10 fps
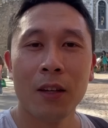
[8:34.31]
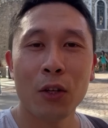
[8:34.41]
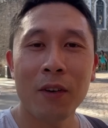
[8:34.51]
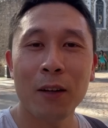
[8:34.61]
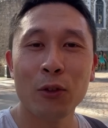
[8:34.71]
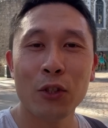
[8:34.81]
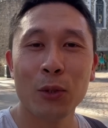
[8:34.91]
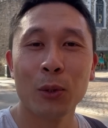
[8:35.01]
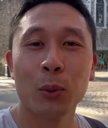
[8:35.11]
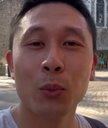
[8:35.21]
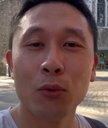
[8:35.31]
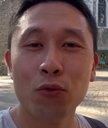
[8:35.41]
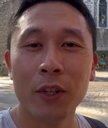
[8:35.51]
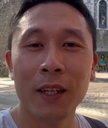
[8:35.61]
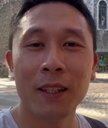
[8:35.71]
crown jewels were
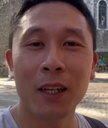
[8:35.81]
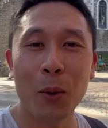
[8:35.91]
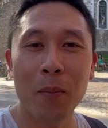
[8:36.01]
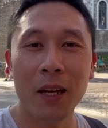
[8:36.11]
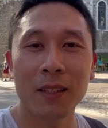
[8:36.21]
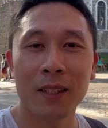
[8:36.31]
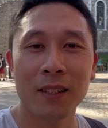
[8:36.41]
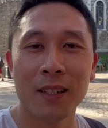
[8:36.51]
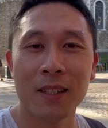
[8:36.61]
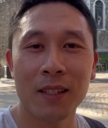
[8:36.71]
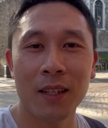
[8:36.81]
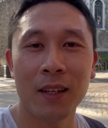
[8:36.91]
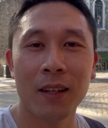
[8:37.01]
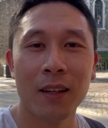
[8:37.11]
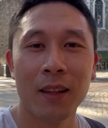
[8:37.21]
really amazing to
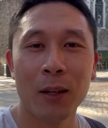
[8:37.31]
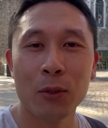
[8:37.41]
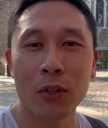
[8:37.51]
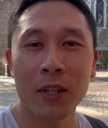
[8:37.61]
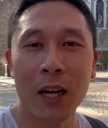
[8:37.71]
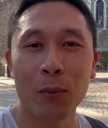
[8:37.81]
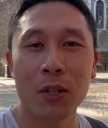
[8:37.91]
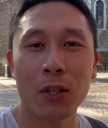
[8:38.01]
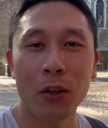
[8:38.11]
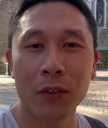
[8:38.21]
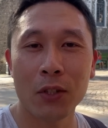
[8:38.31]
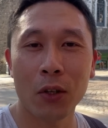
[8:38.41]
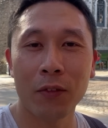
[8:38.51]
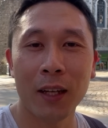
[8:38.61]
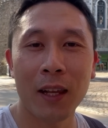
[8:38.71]
see. There was no cameras or
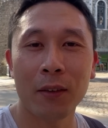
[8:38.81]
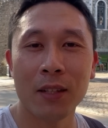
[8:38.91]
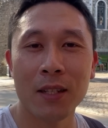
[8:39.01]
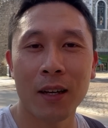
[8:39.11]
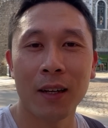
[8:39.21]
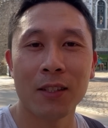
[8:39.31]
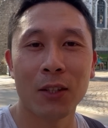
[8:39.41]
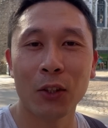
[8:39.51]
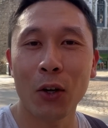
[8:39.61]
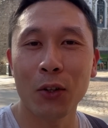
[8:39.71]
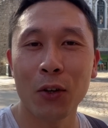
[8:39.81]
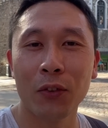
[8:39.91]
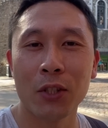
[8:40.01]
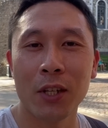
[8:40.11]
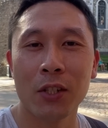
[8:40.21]
photography allowed inside, so I got no
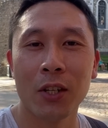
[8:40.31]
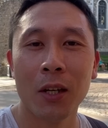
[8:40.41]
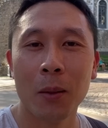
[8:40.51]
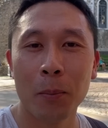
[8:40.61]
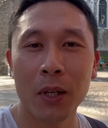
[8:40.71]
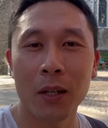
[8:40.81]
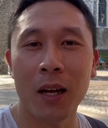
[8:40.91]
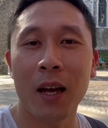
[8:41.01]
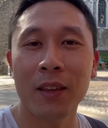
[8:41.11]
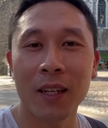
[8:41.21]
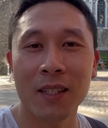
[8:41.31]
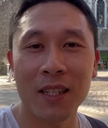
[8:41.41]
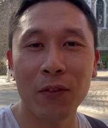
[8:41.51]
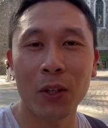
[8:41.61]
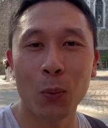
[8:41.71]
footage, but I think it's
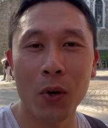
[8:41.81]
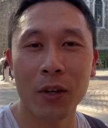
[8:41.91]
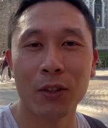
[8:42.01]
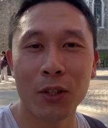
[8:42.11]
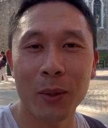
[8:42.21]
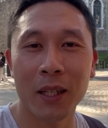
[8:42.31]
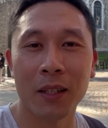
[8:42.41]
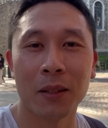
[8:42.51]
definitely worth doing.